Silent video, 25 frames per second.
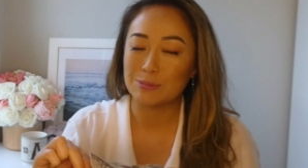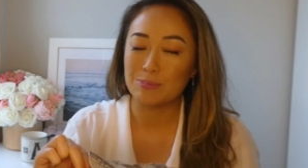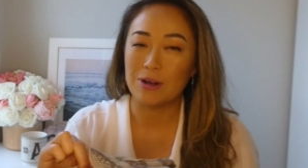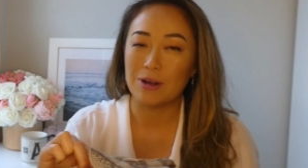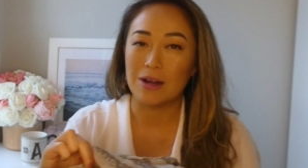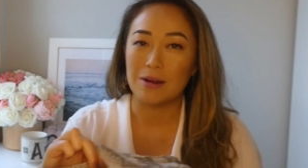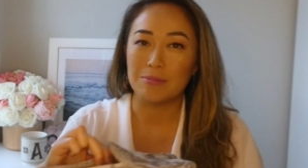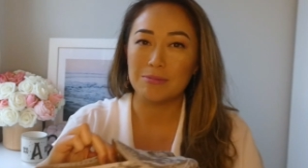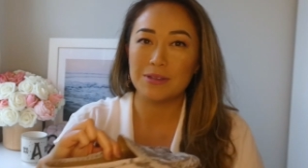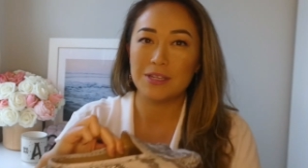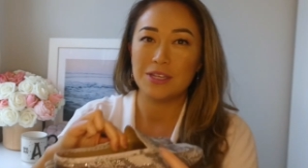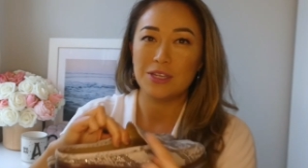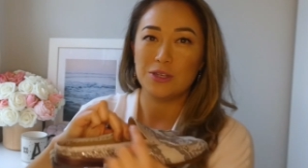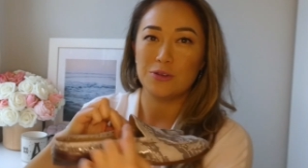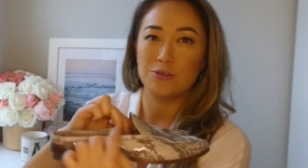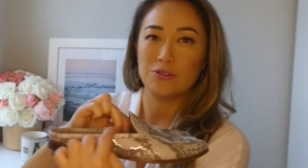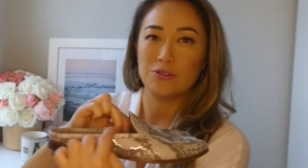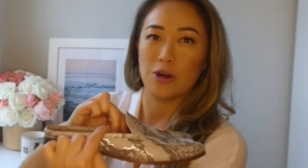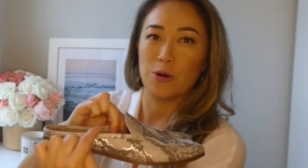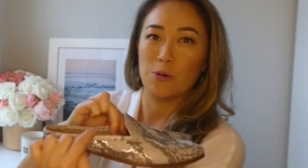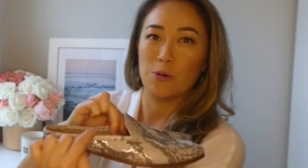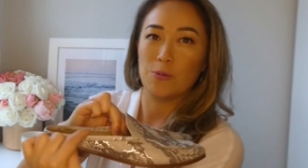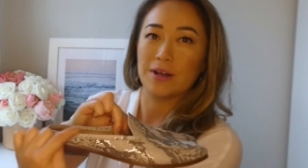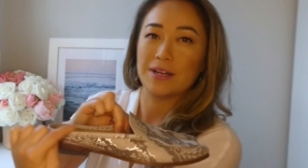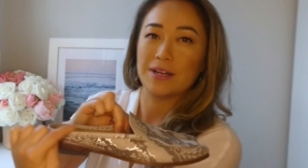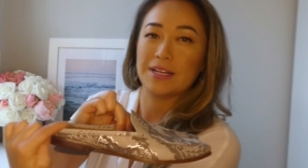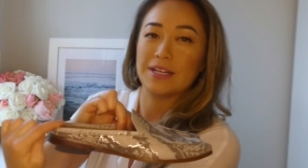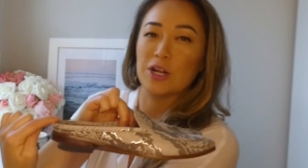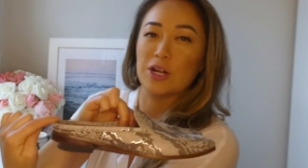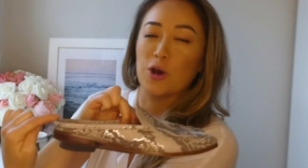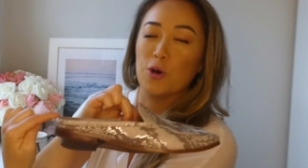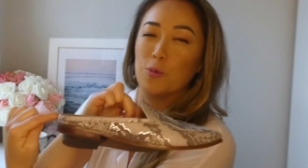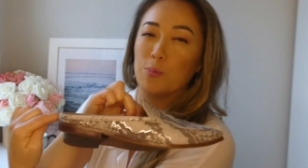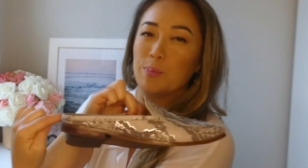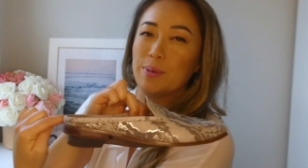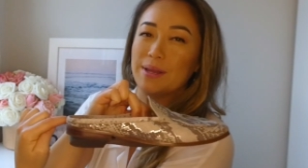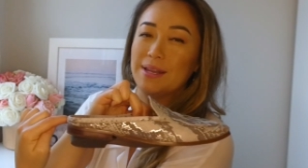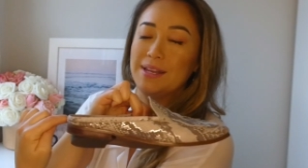probably you don't want an
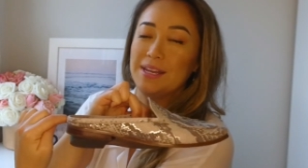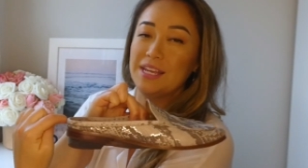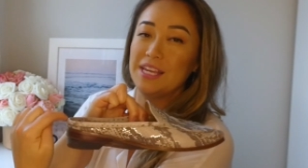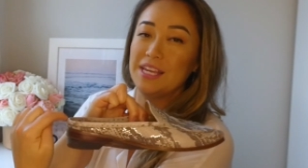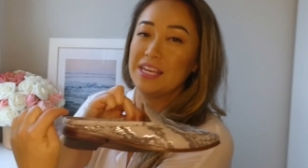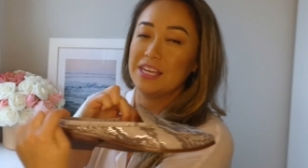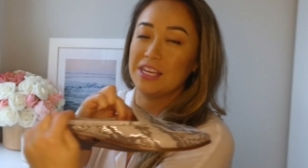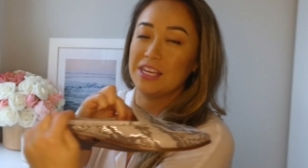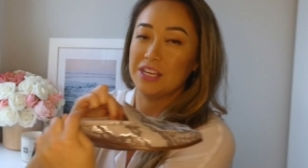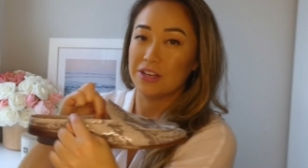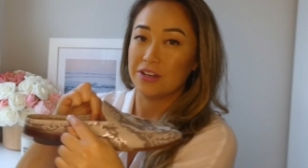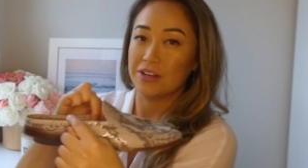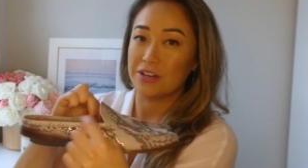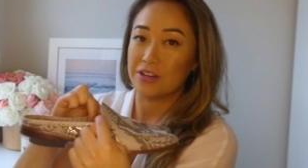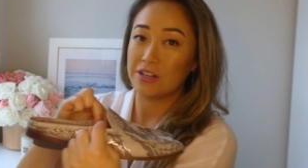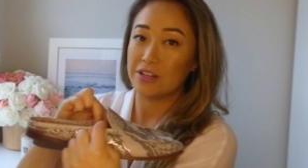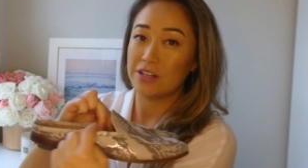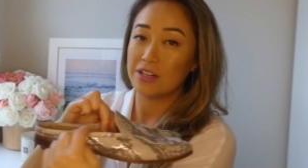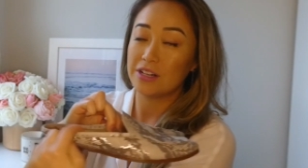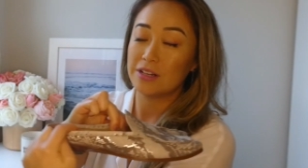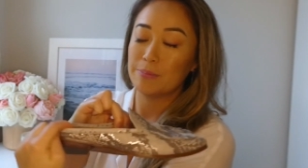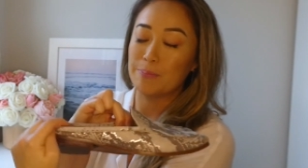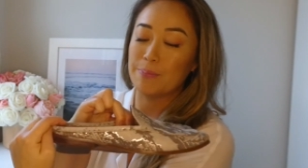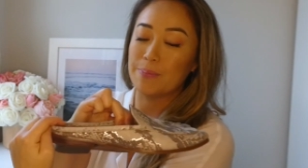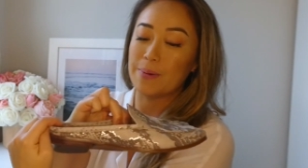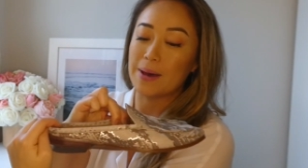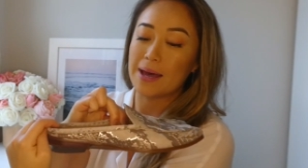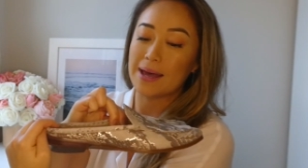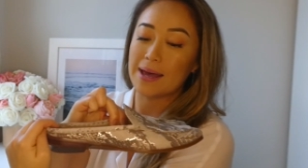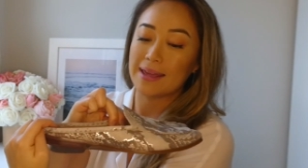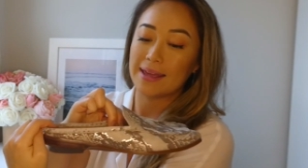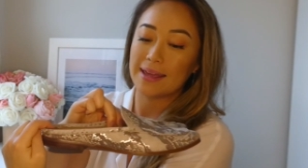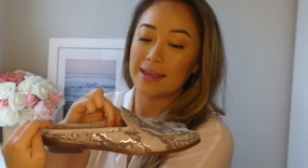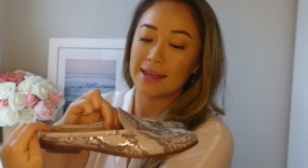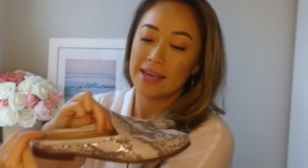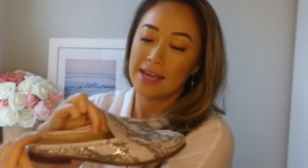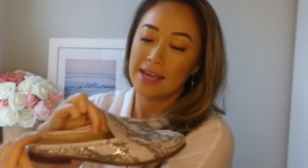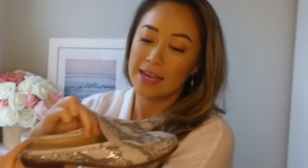open heel,
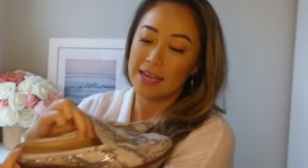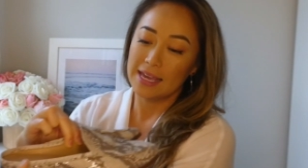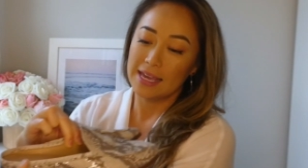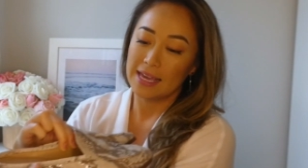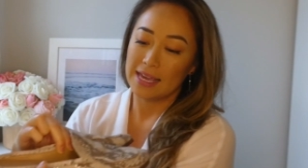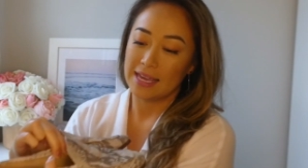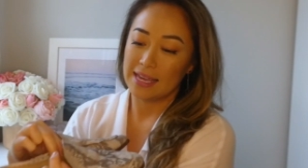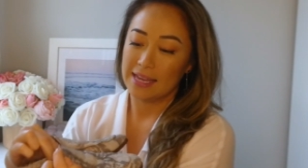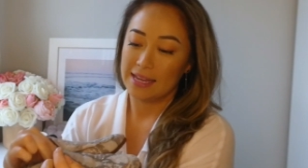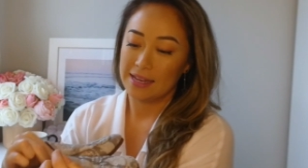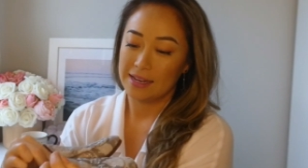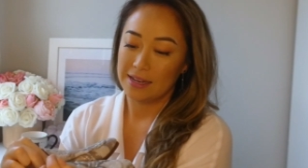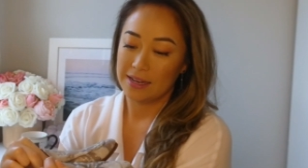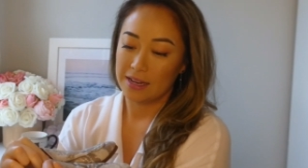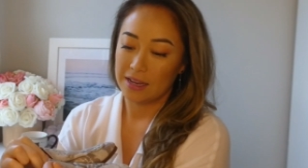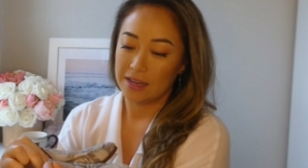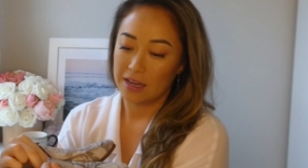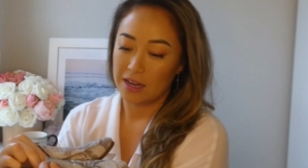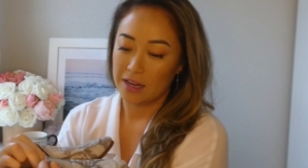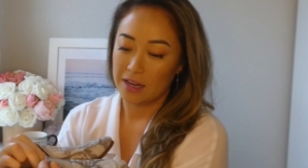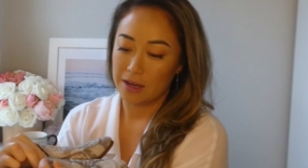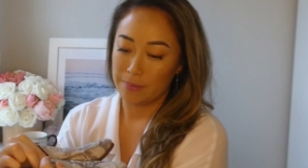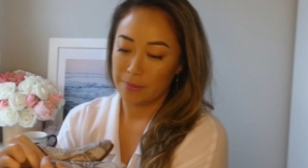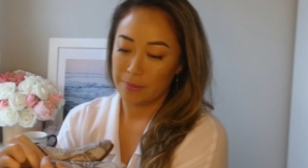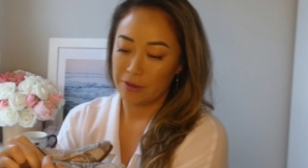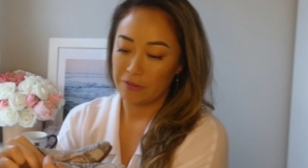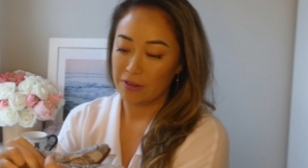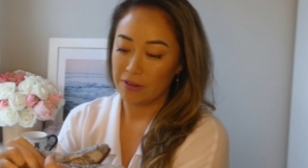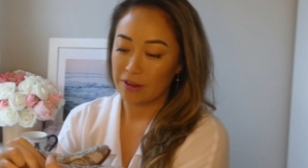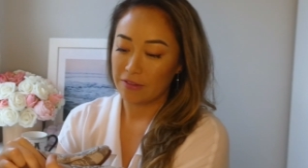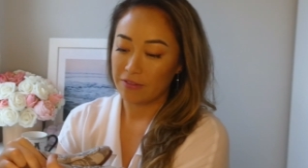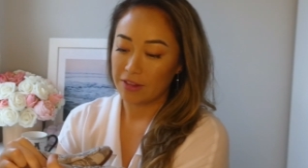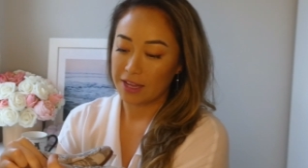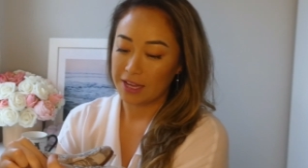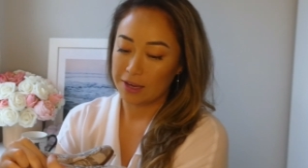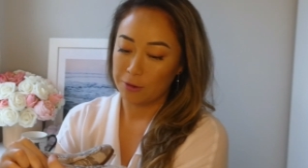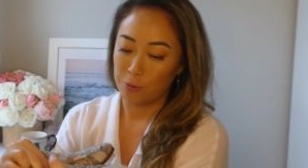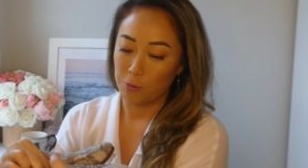but in um, if you have
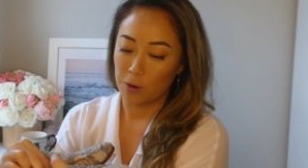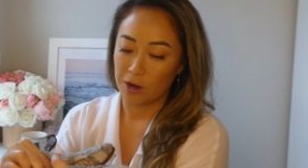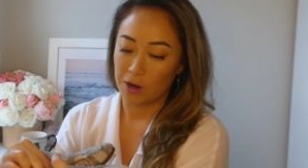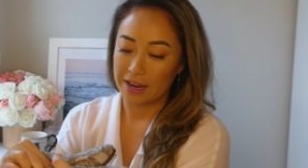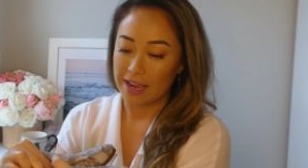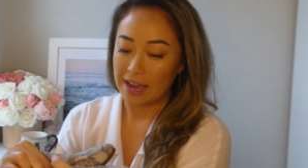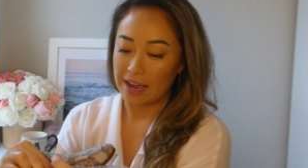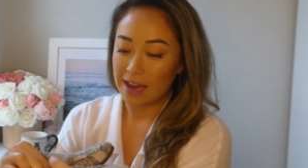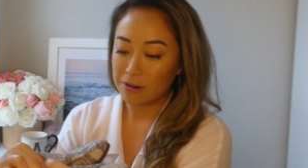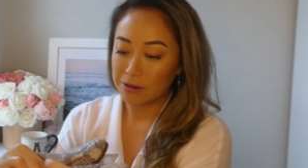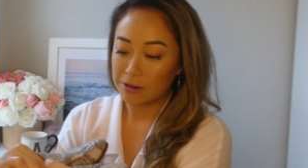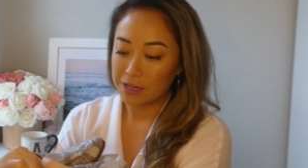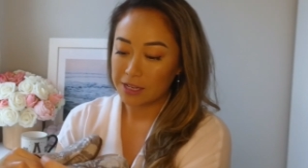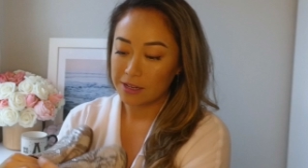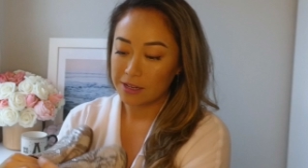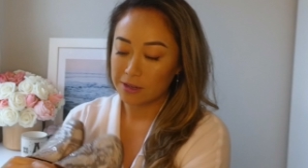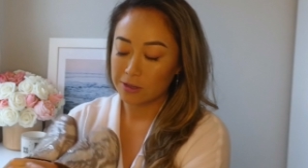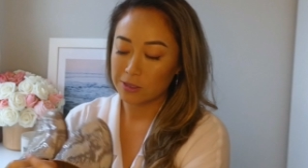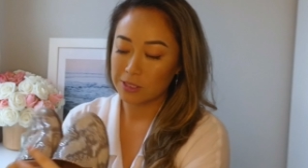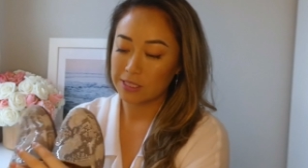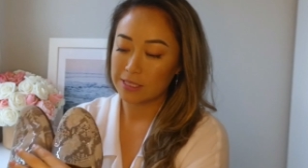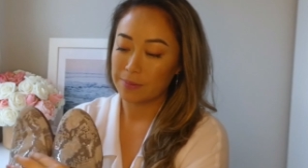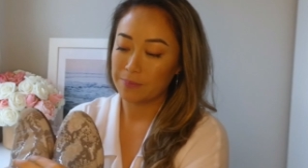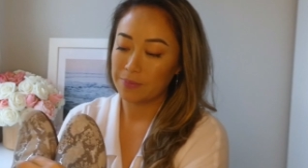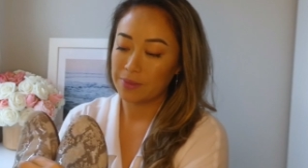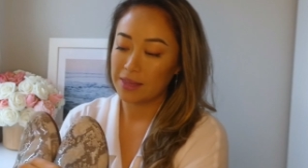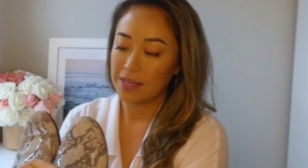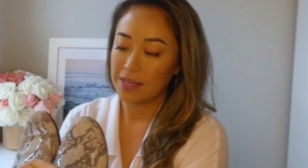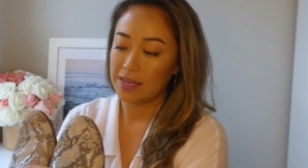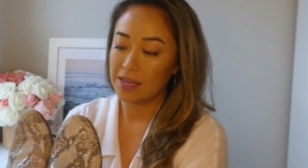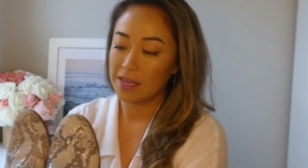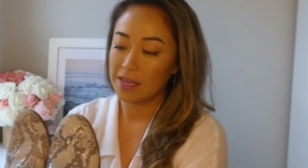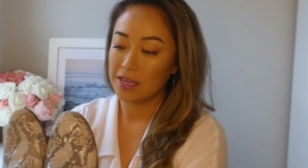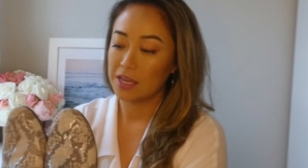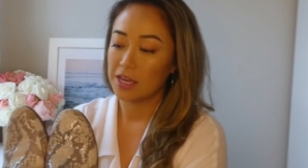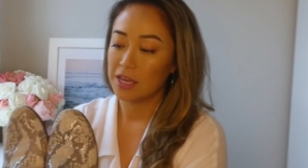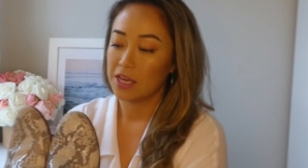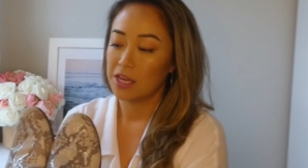like a work outing or
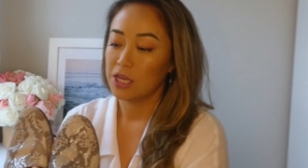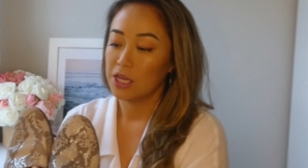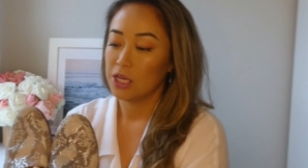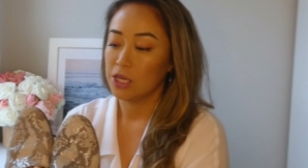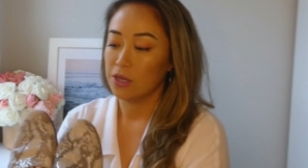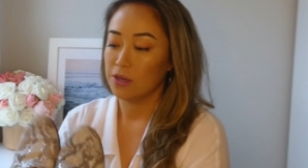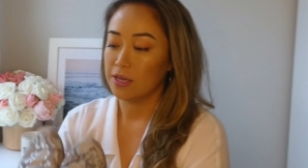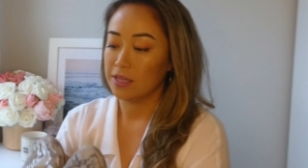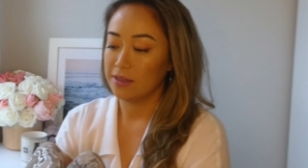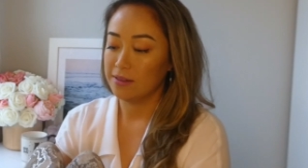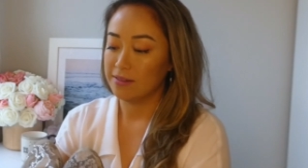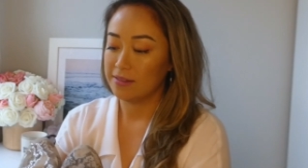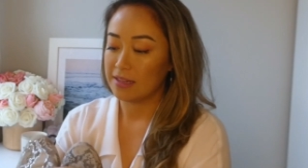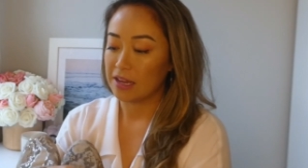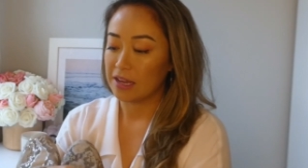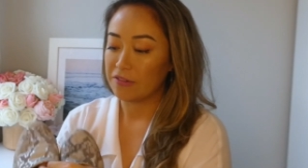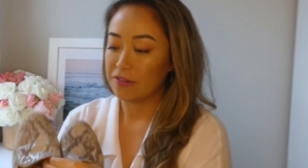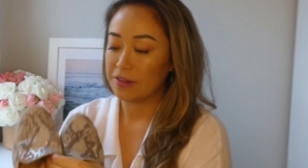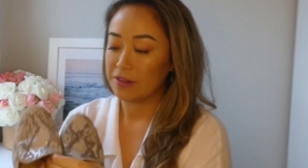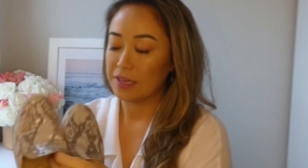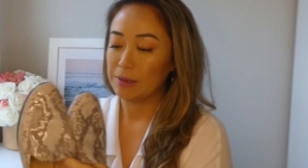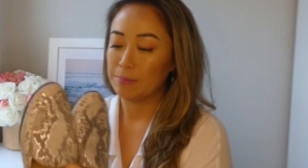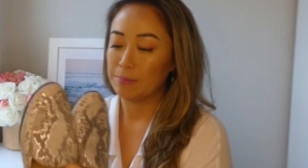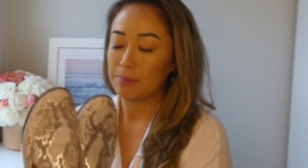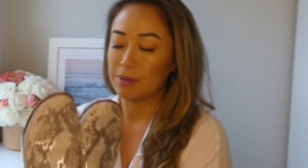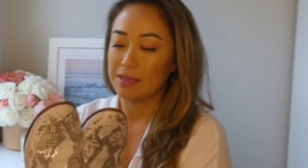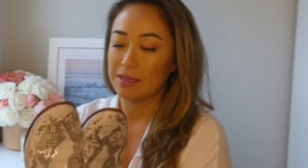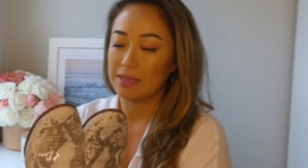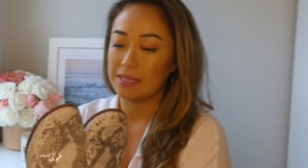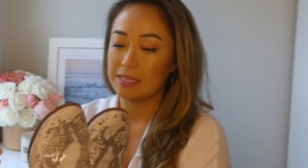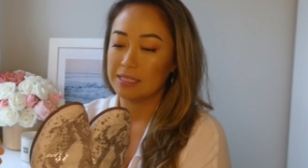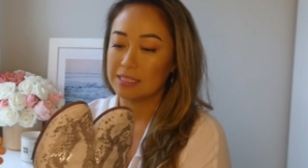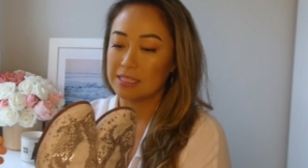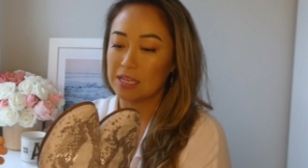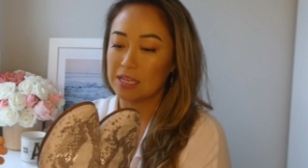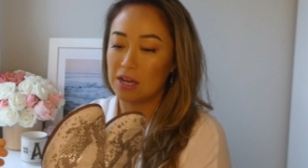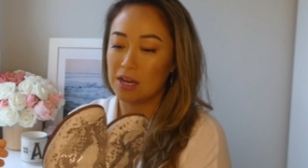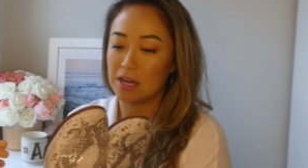something, you can definitely put
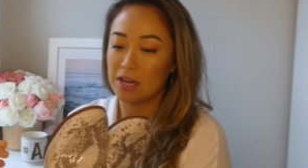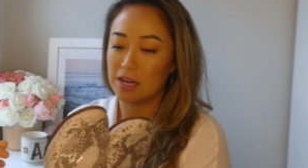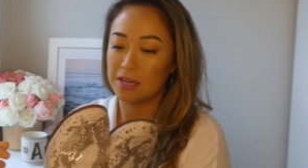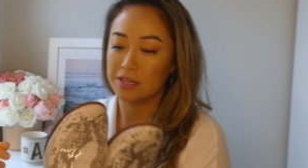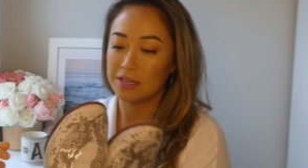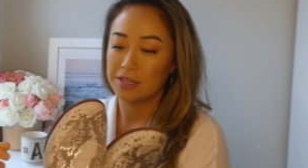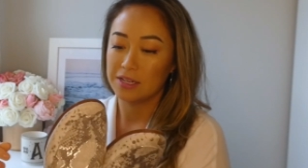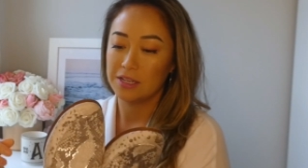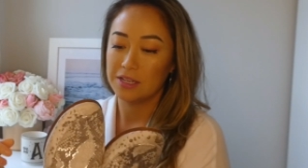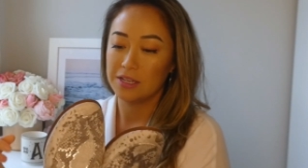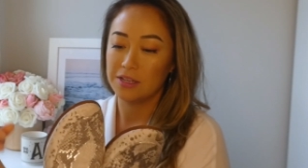these on.